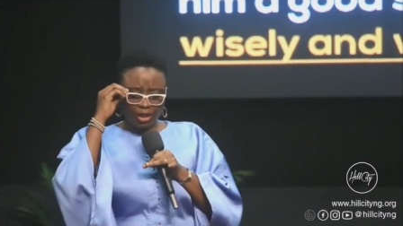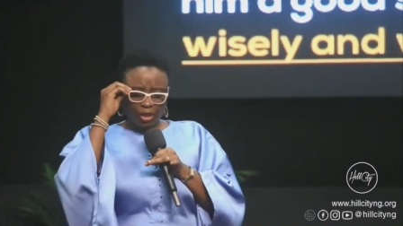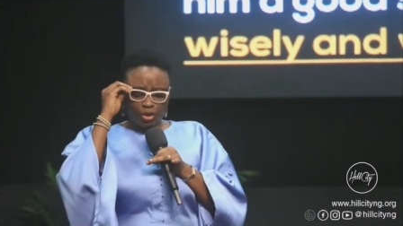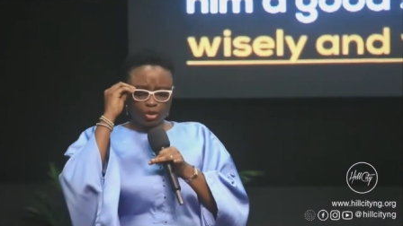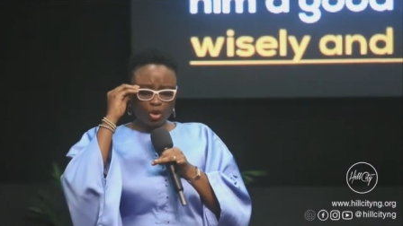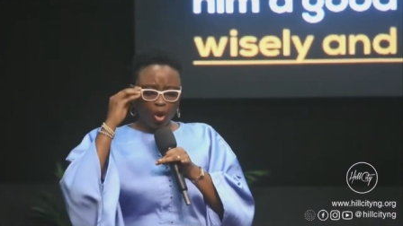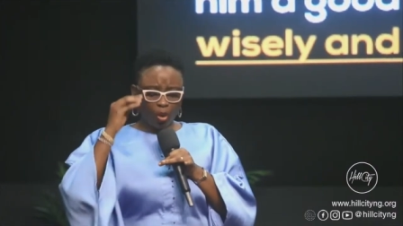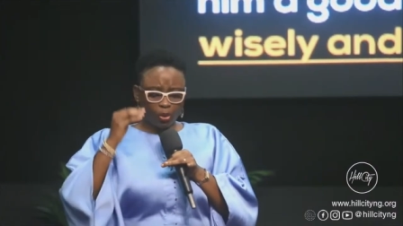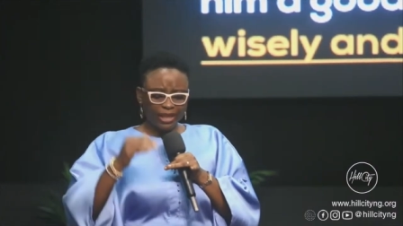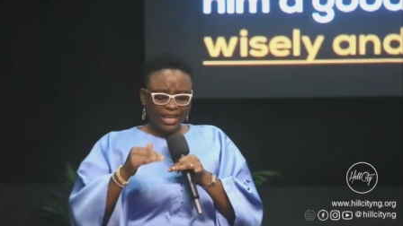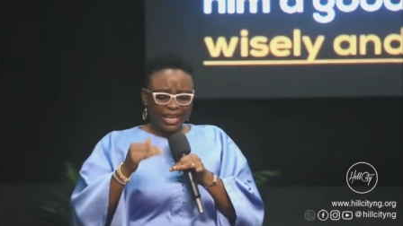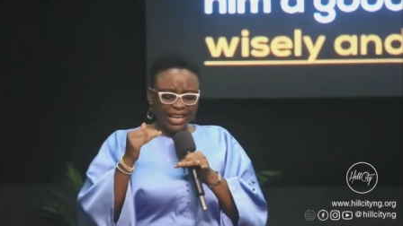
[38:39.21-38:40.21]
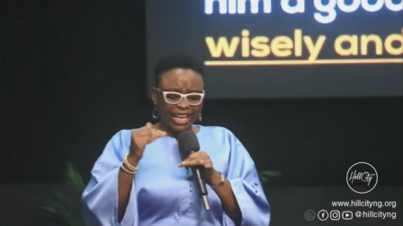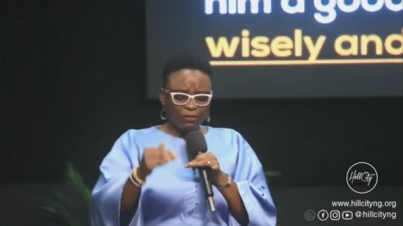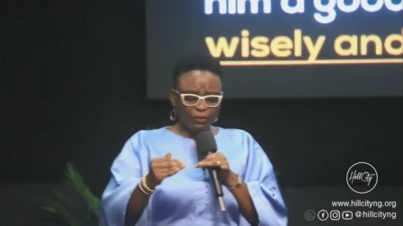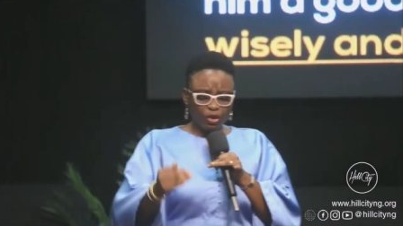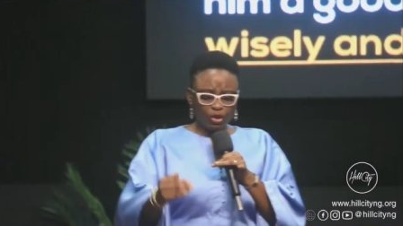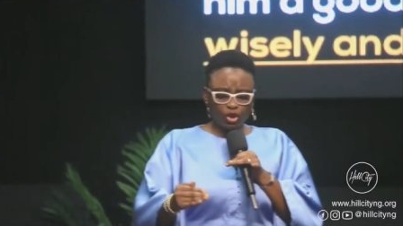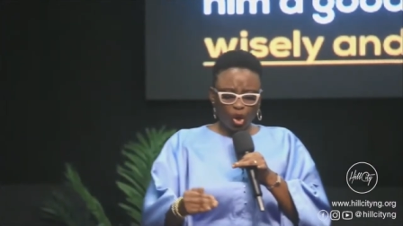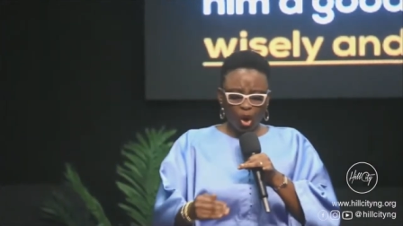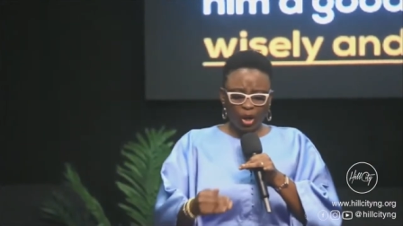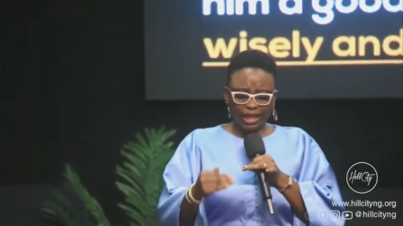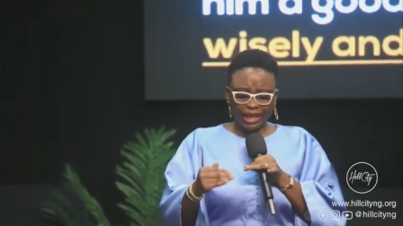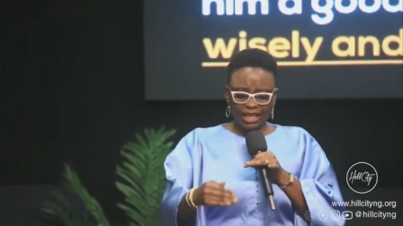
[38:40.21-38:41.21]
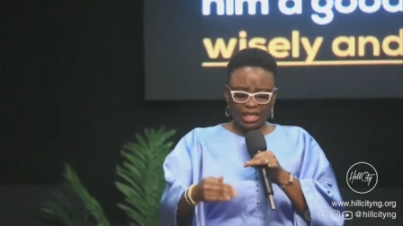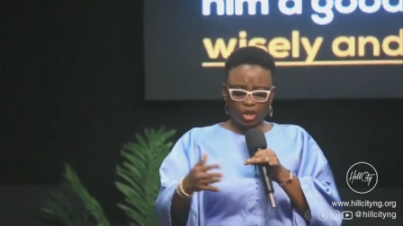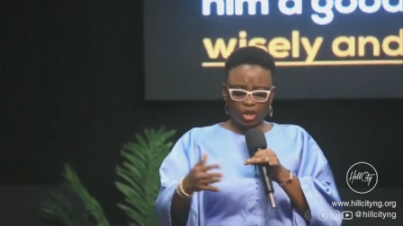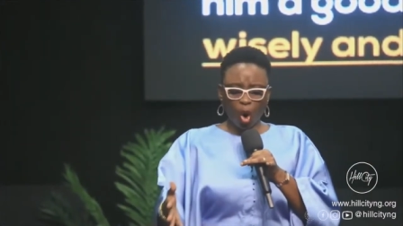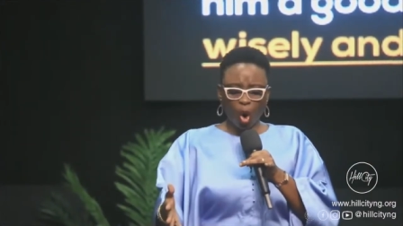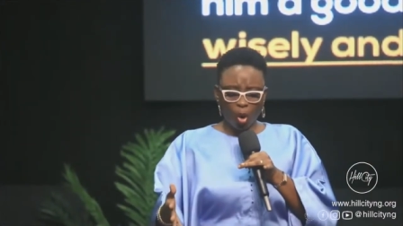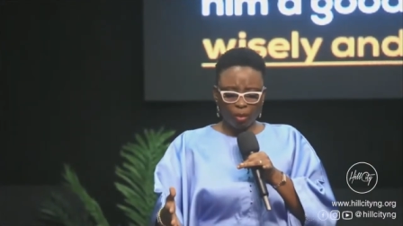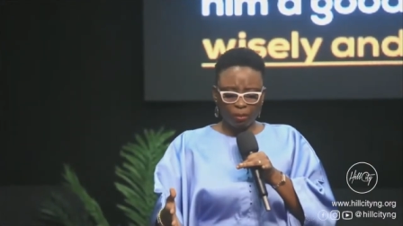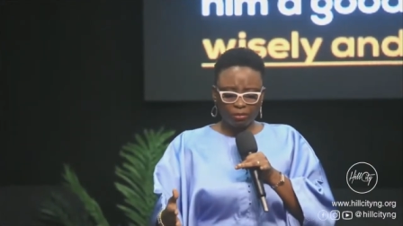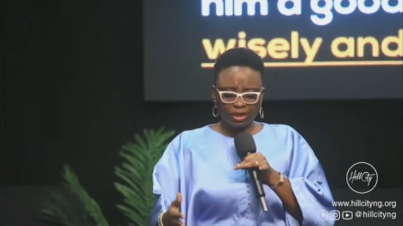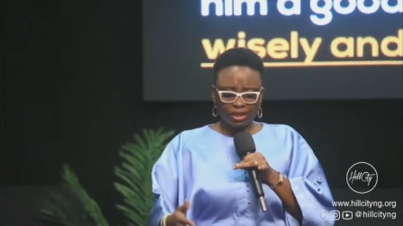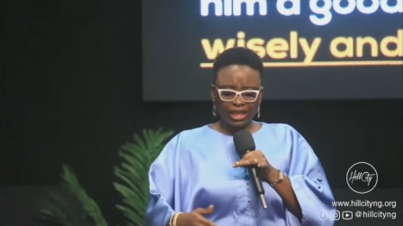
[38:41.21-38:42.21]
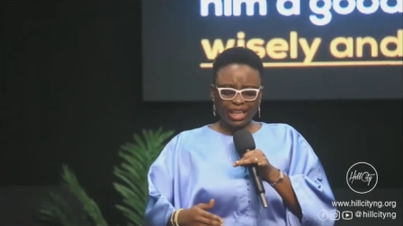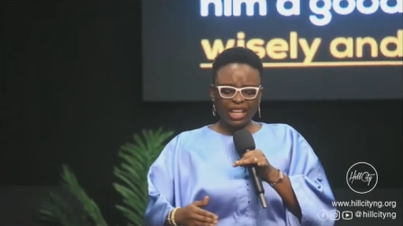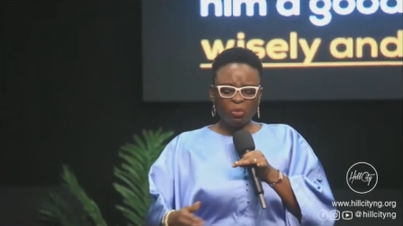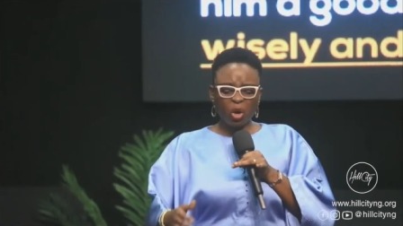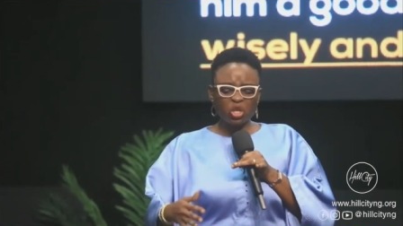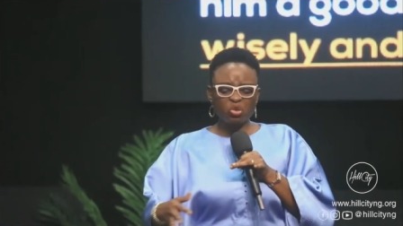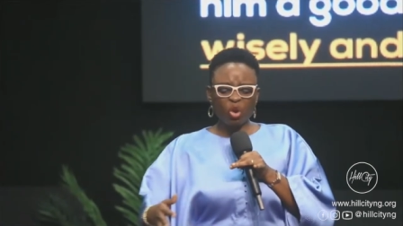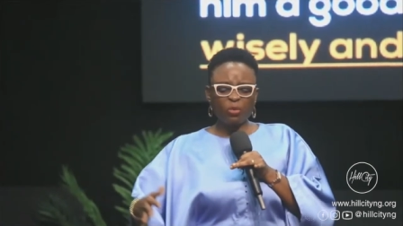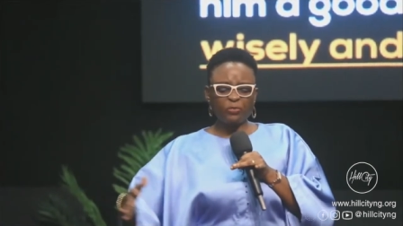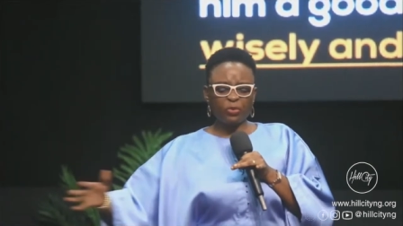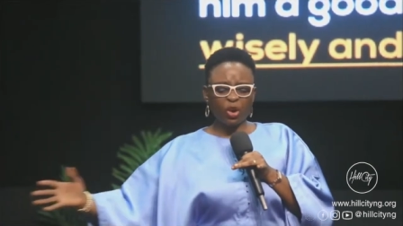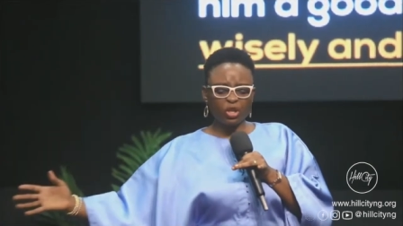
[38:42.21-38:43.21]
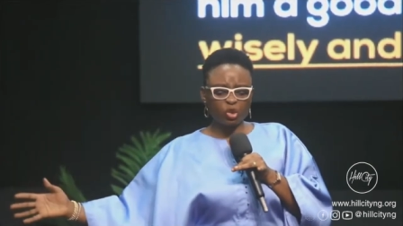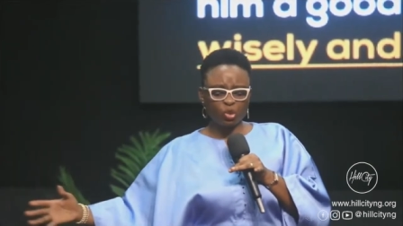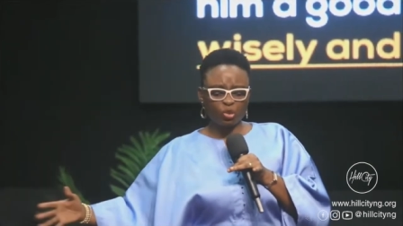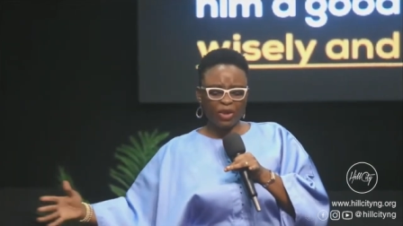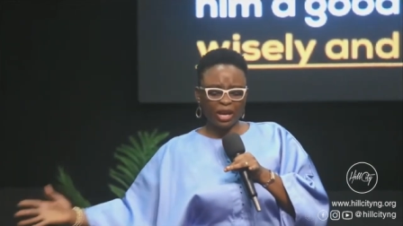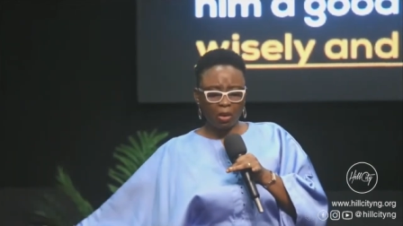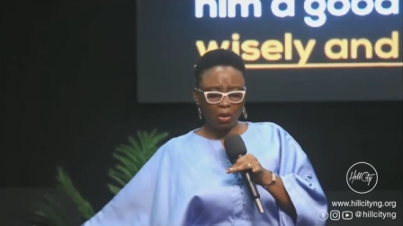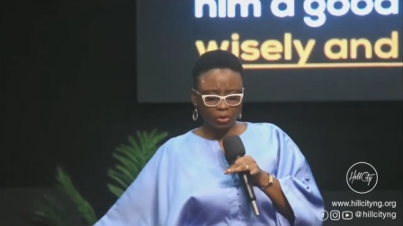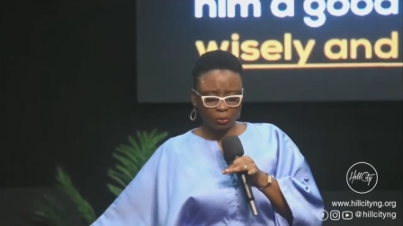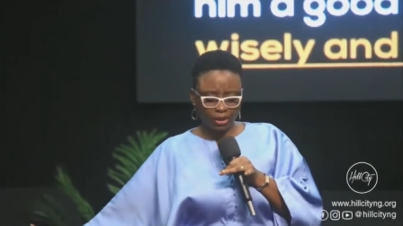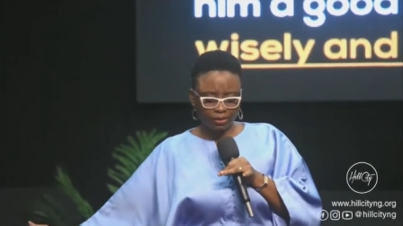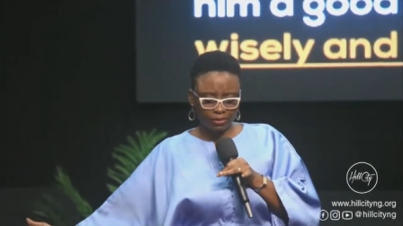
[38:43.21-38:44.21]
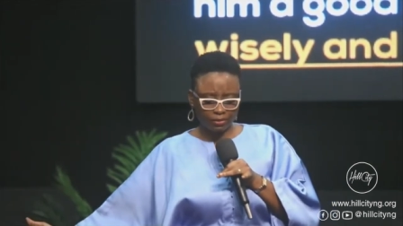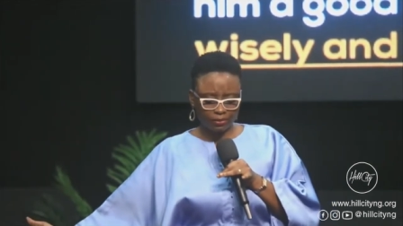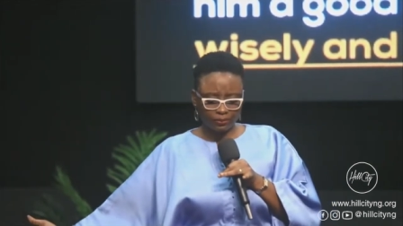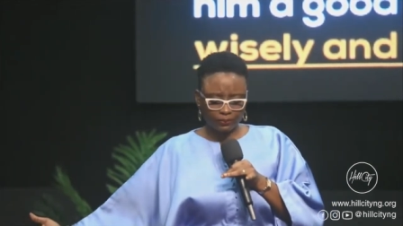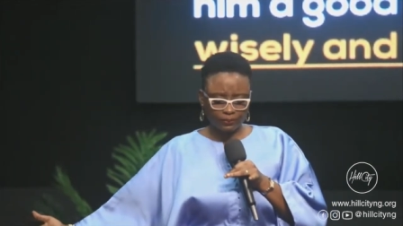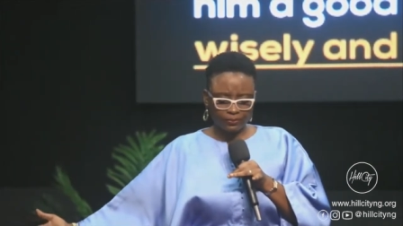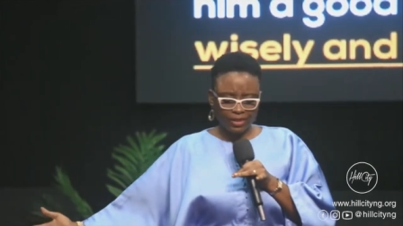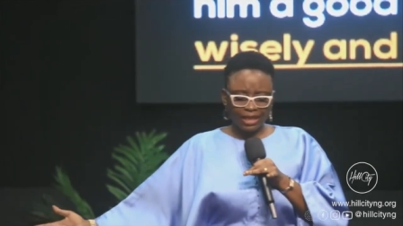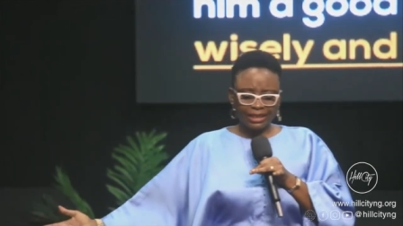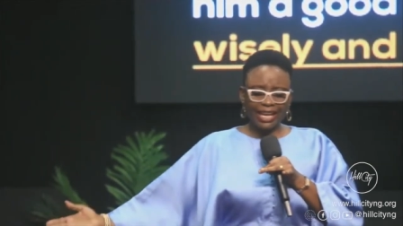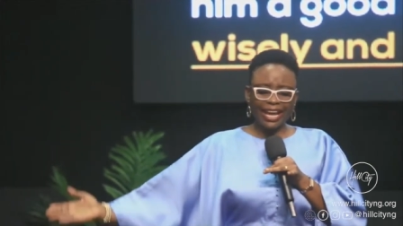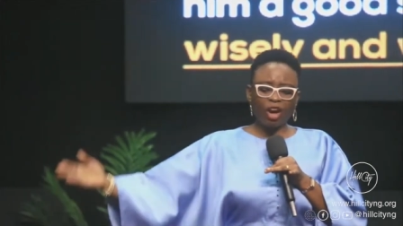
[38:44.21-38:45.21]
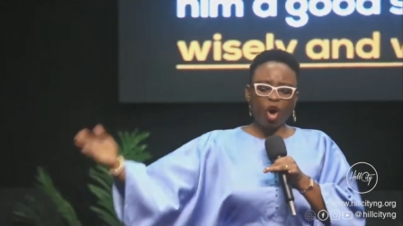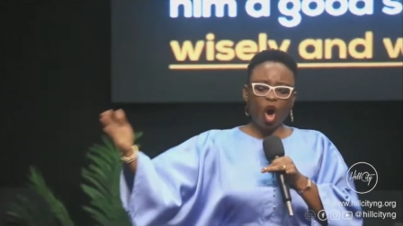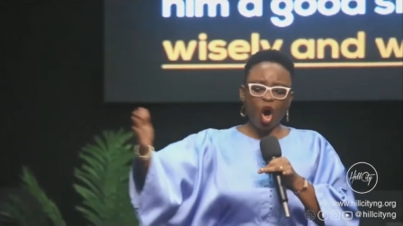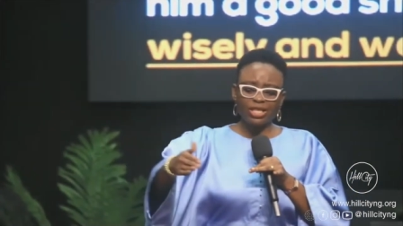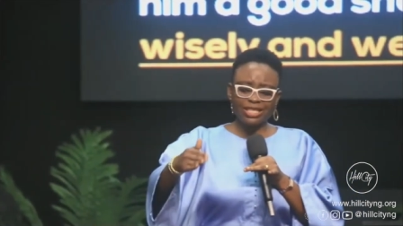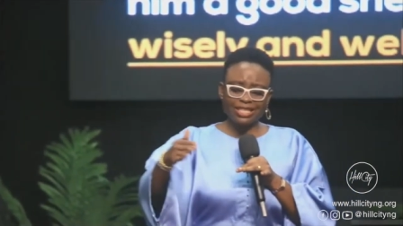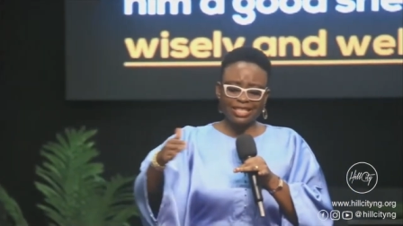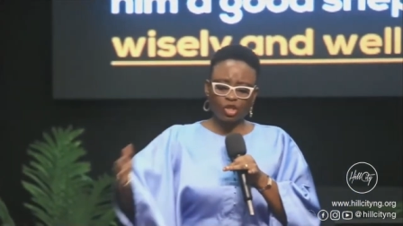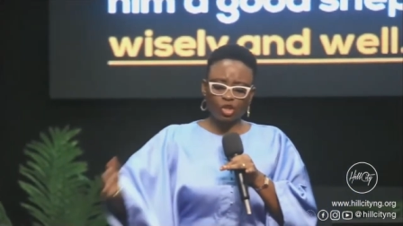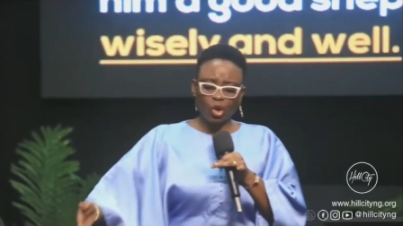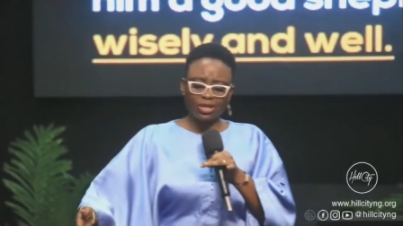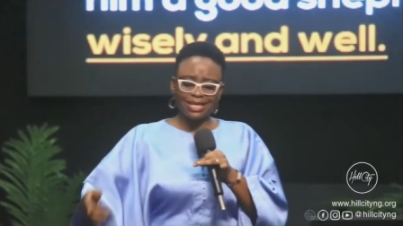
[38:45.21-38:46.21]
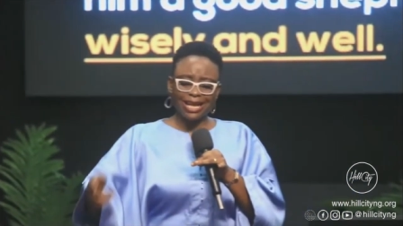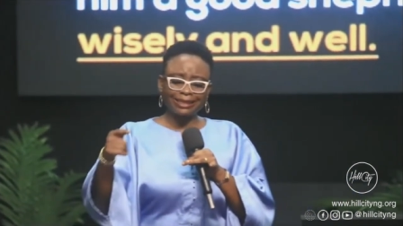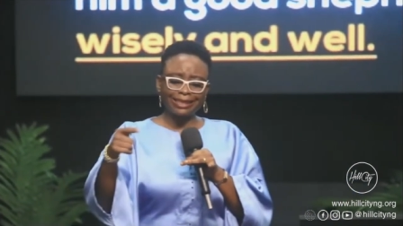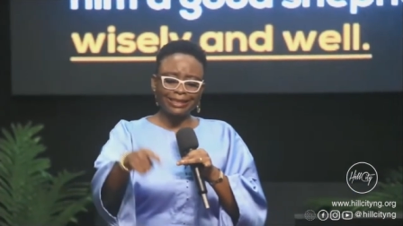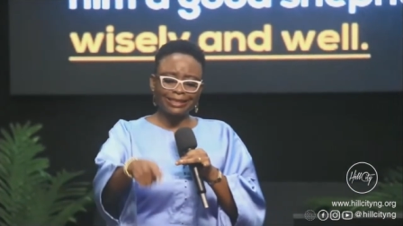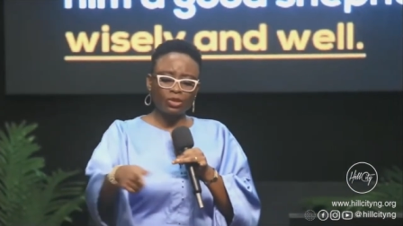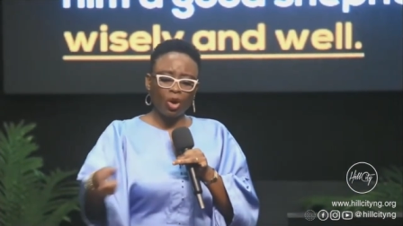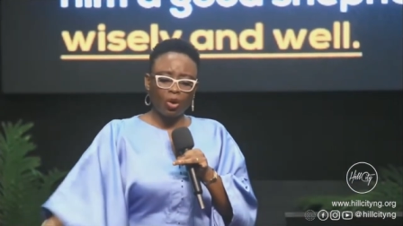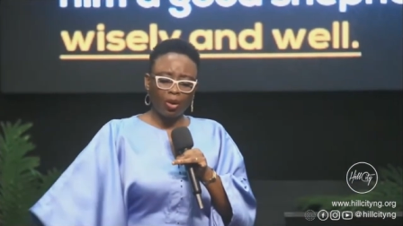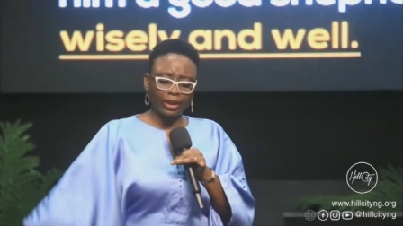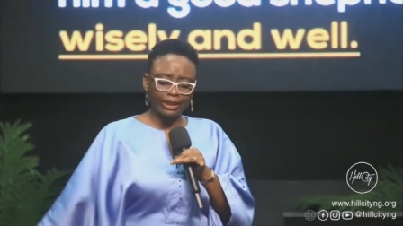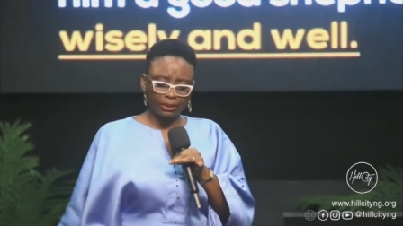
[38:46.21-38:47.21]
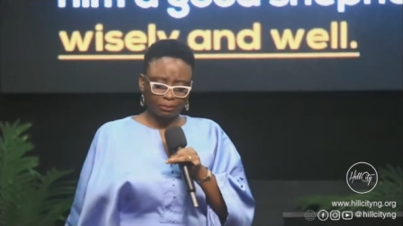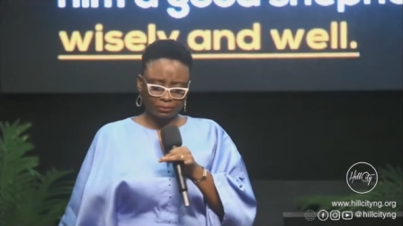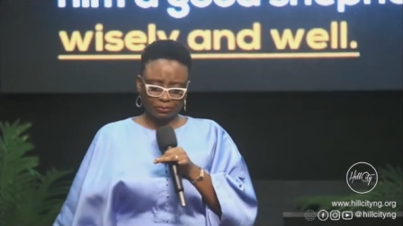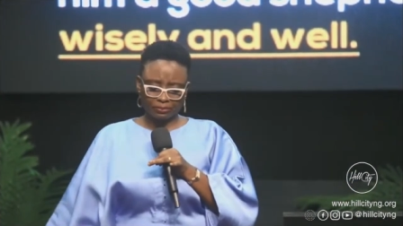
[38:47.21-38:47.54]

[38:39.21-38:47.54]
So, even though in his home, it was no force to reckon with, they called the sons and they did not call him.